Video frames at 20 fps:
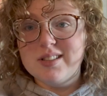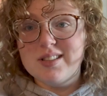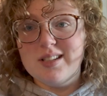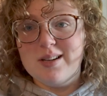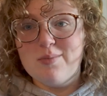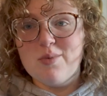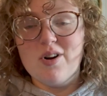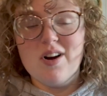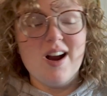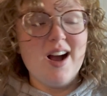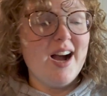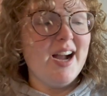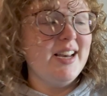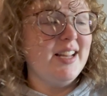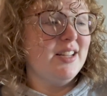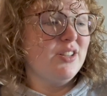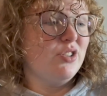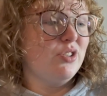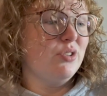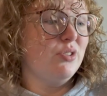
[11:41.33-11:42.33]
anymore. I
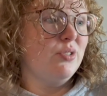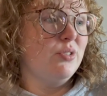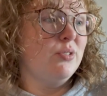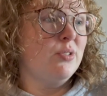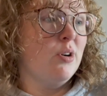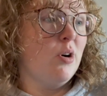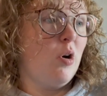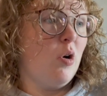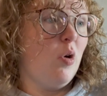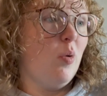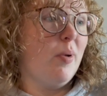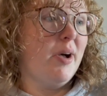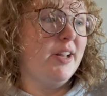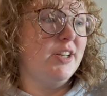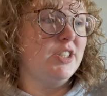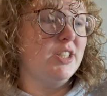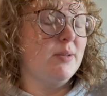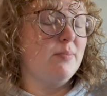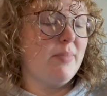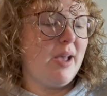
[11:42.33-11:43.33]
need to hole
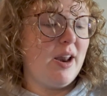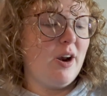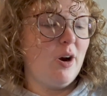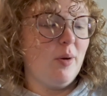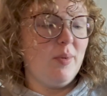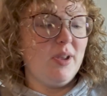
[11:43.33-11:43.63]
punch it better,